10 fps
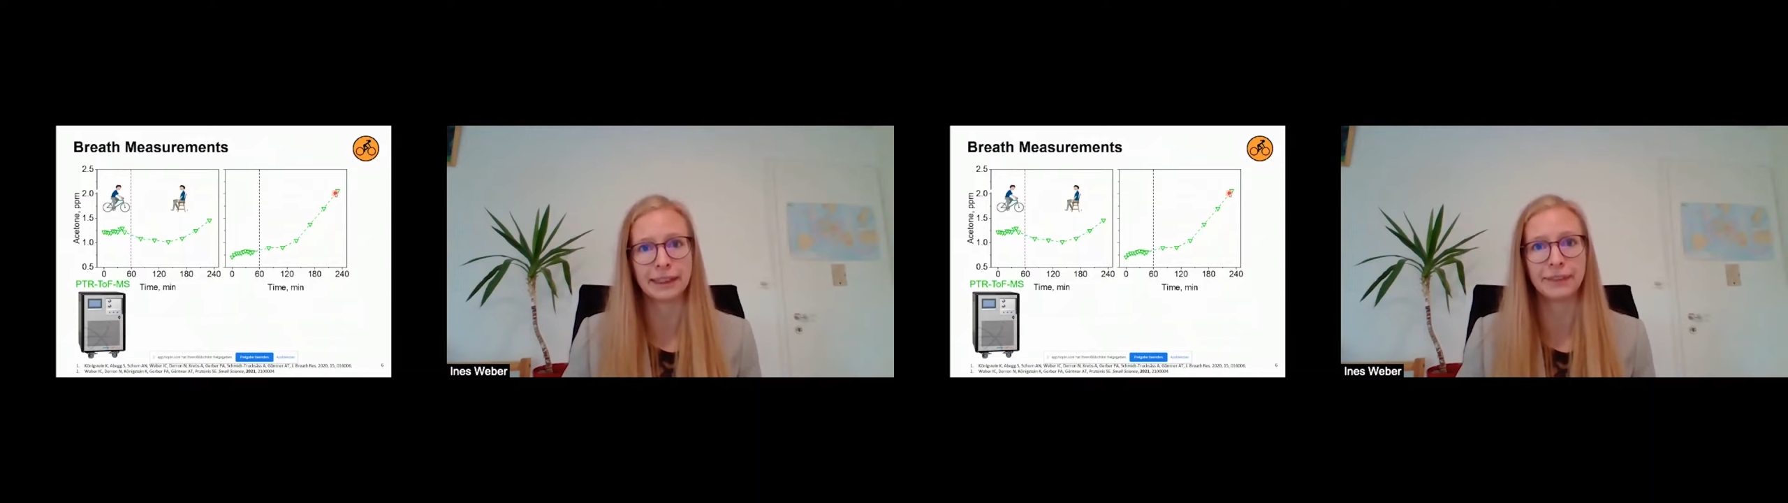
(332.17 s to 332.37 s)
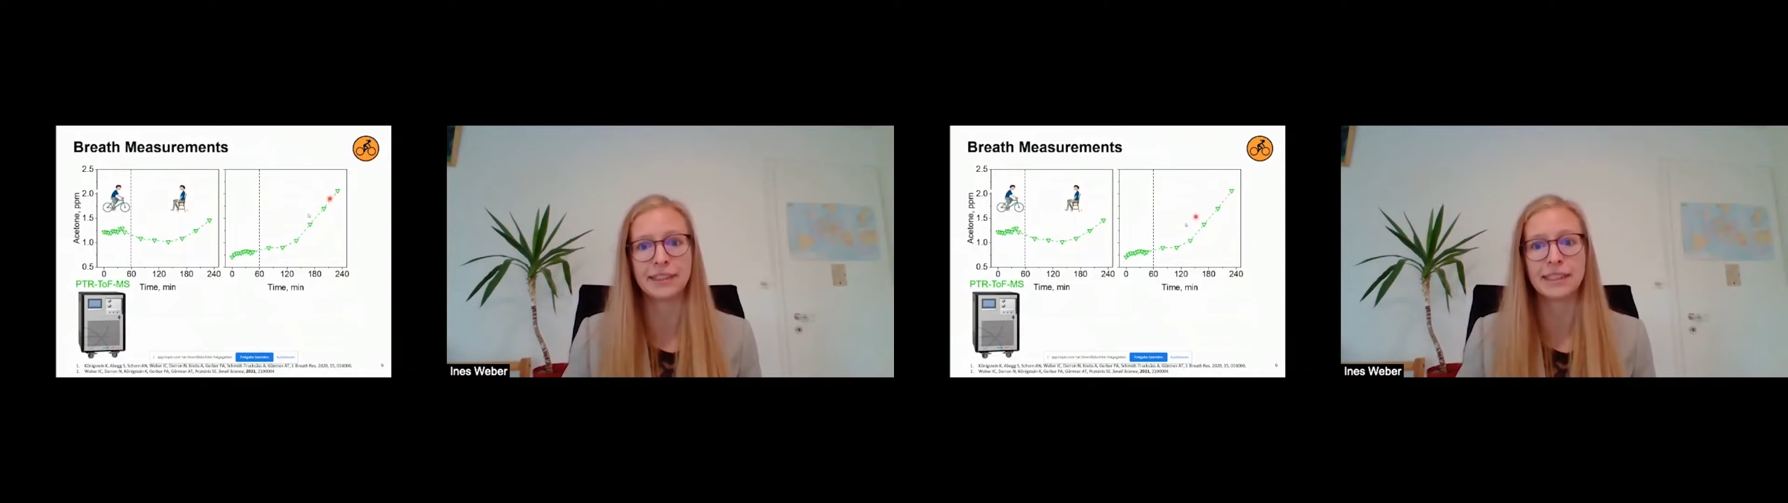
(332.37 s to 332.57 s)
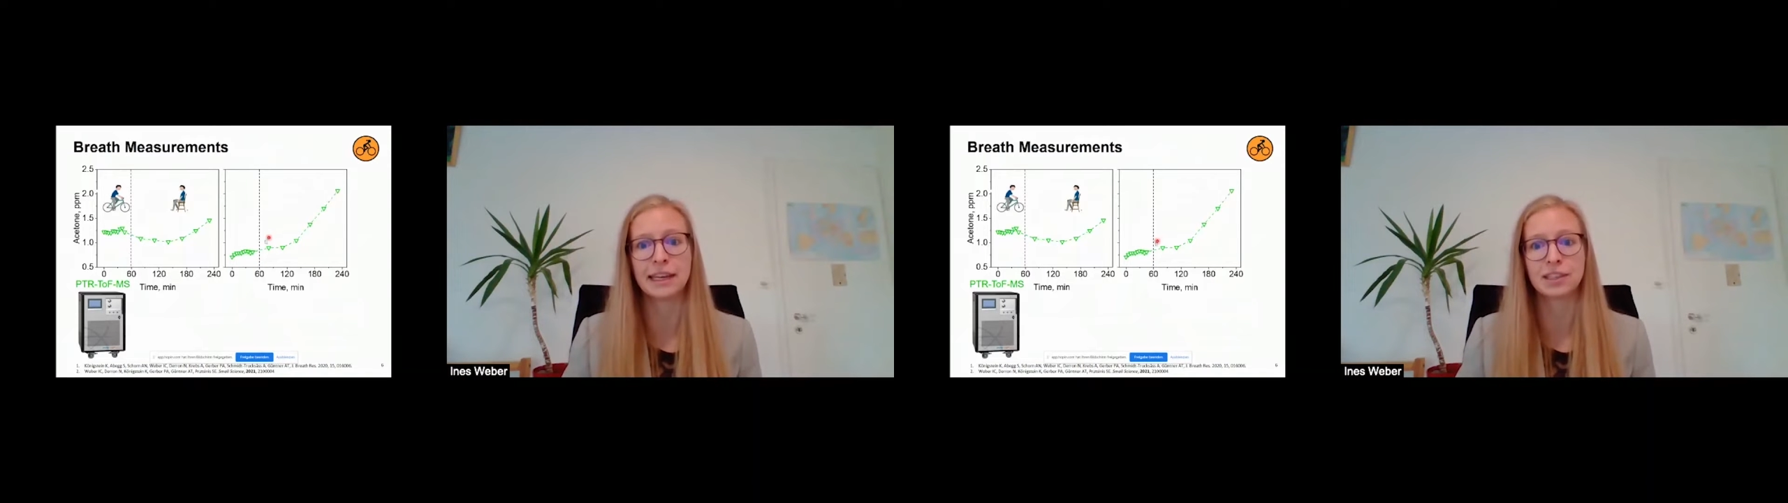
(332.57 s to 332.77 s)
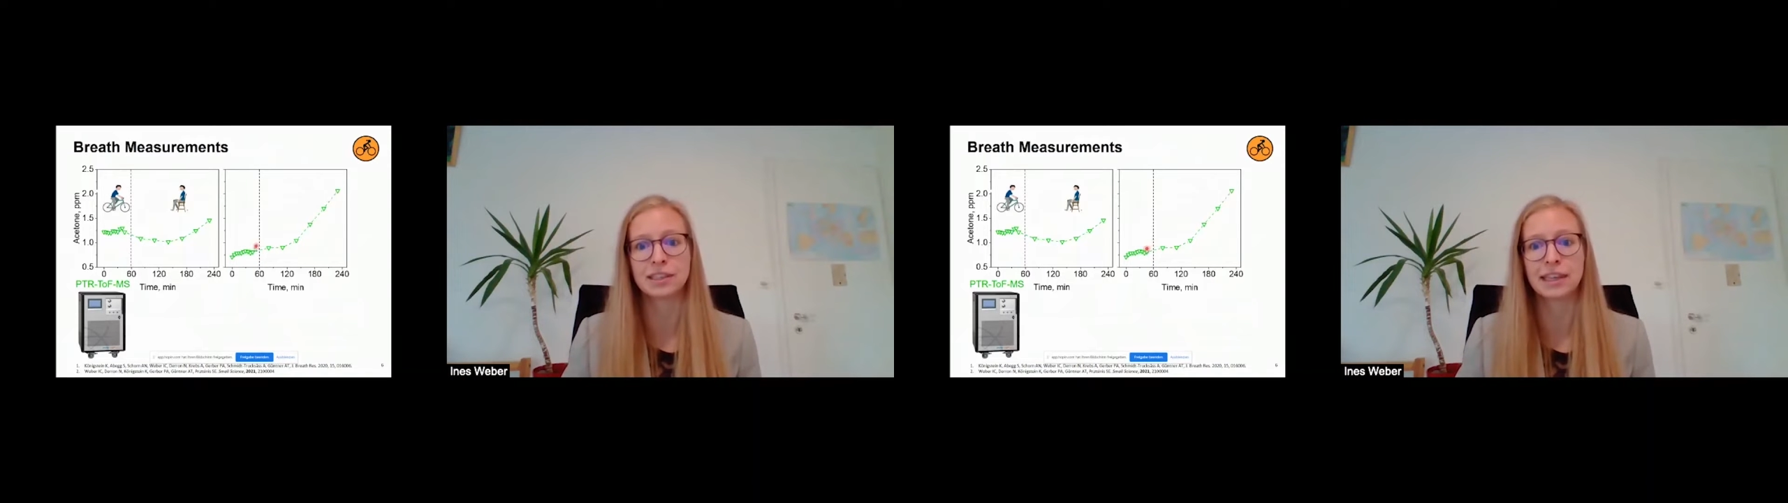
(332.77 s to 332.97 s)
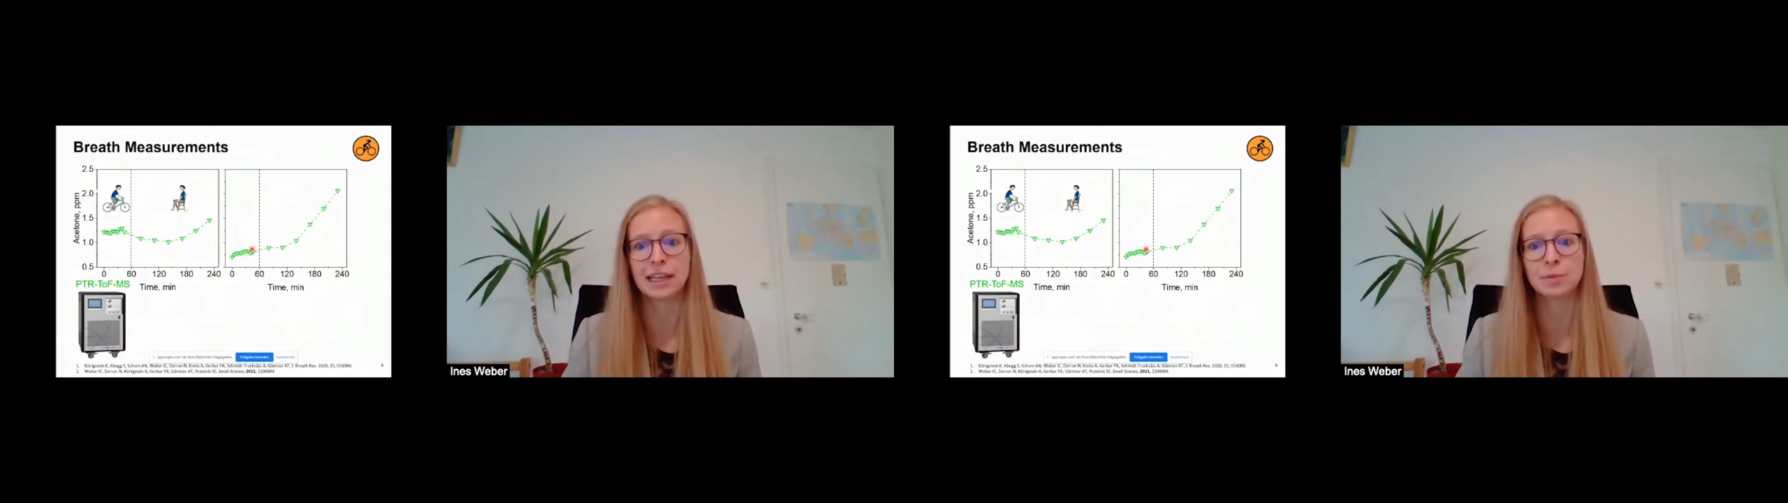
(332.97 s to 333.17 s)
and this
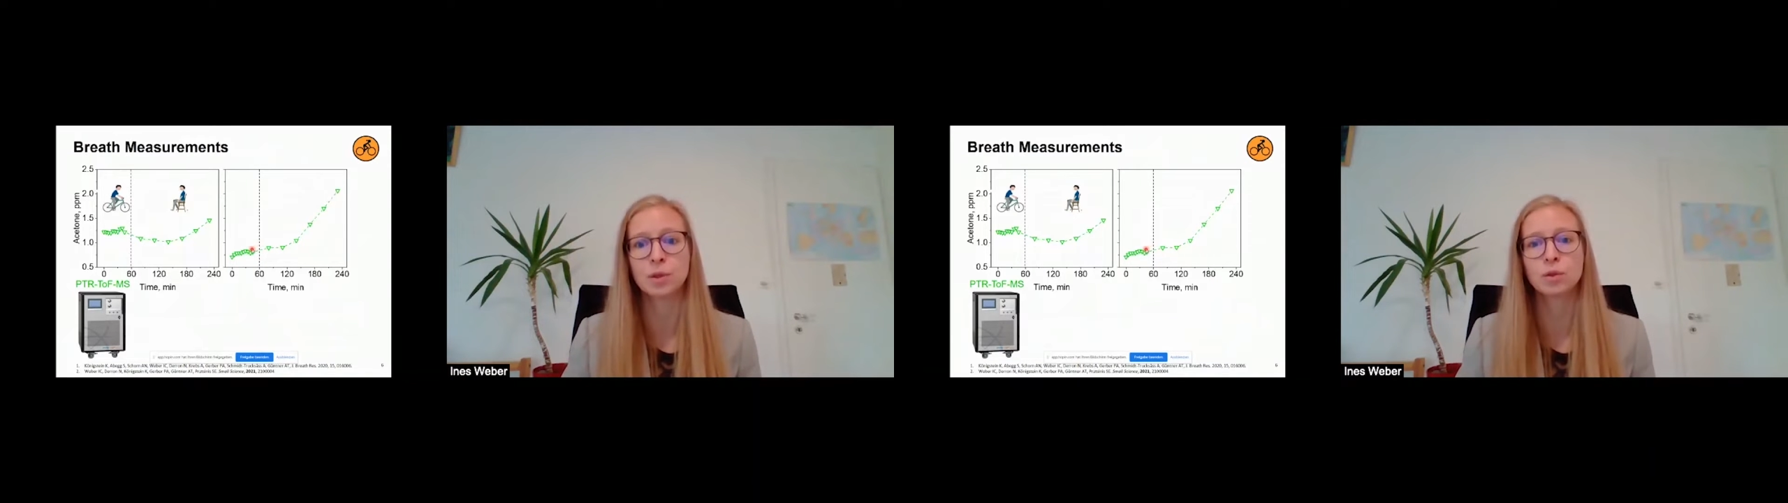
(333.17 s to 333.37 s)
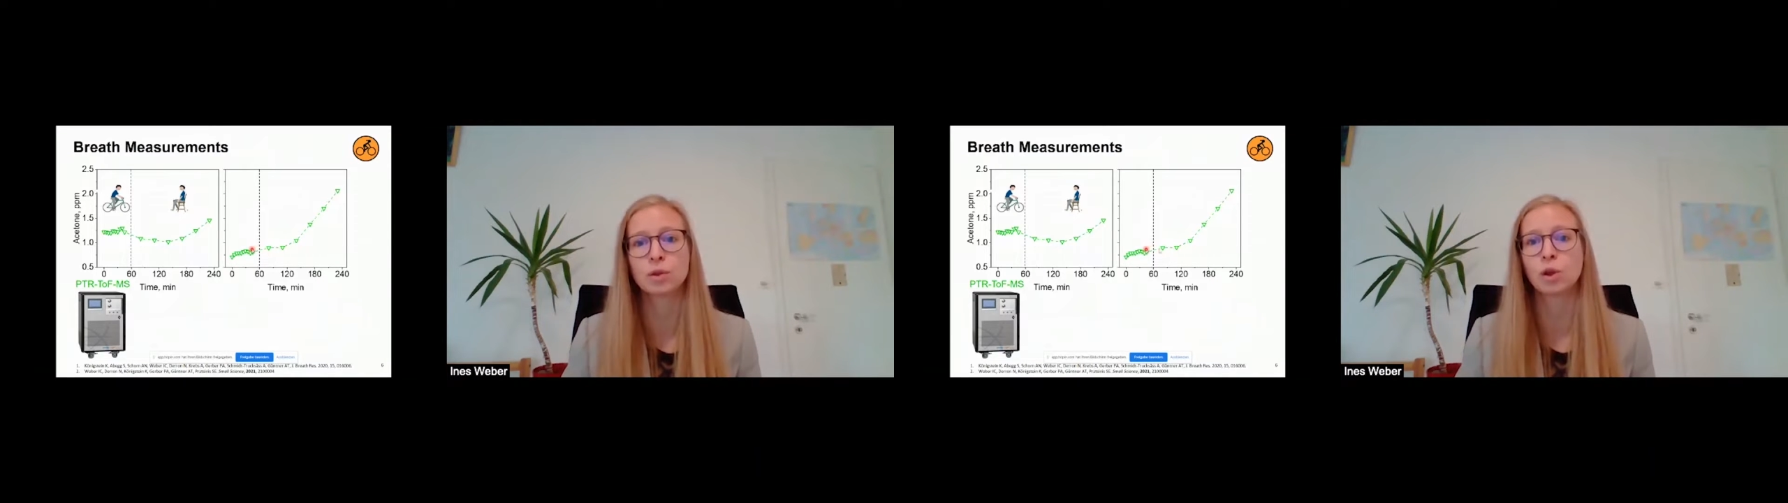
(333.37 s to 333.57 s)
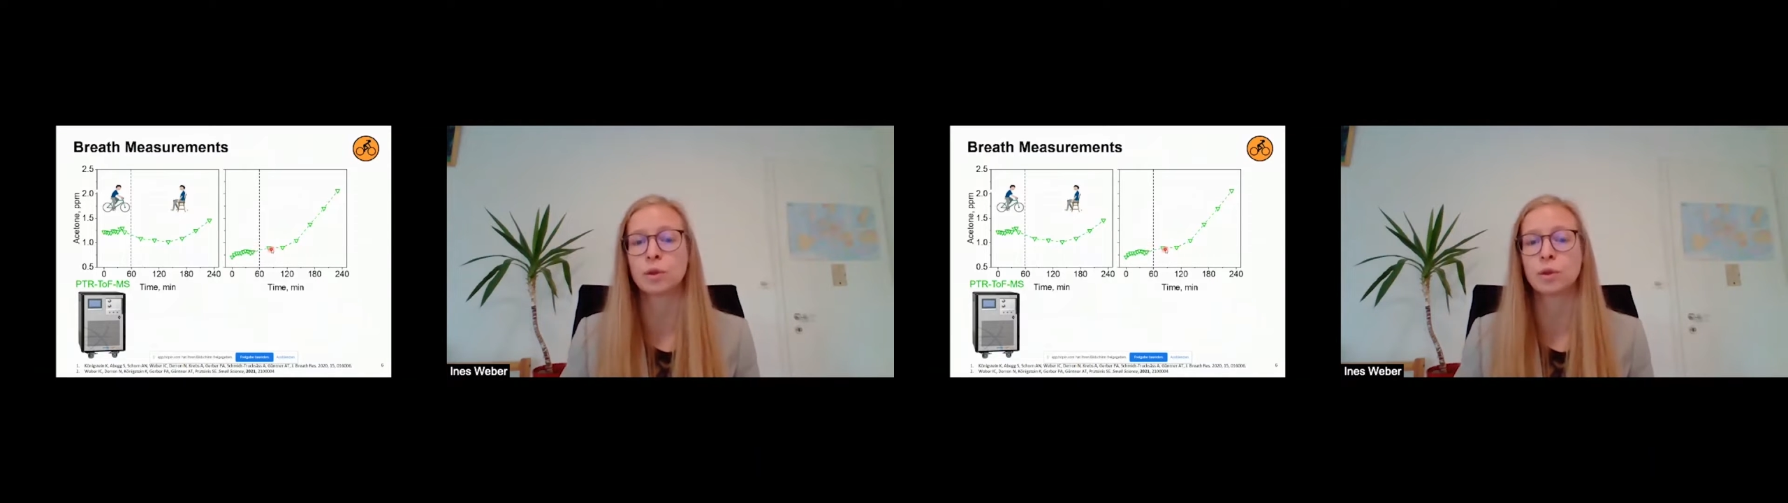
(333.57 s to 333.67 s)
exercise protocol